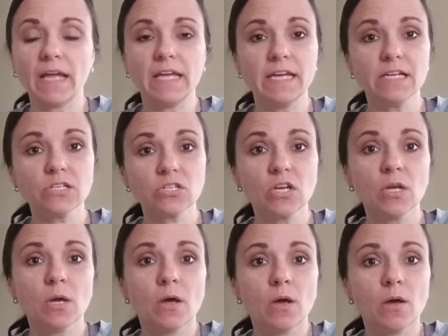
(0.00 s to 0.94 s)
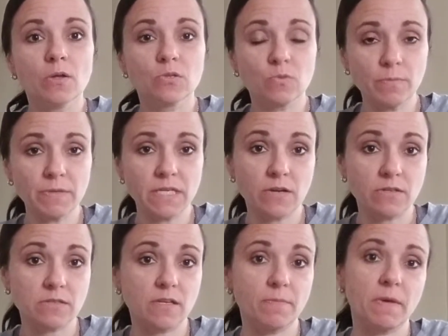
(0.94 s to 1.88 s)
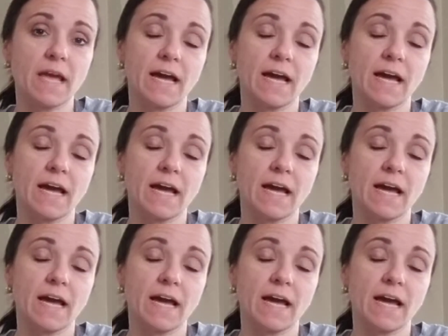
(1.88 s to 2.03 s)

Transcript: Each sweet potato slip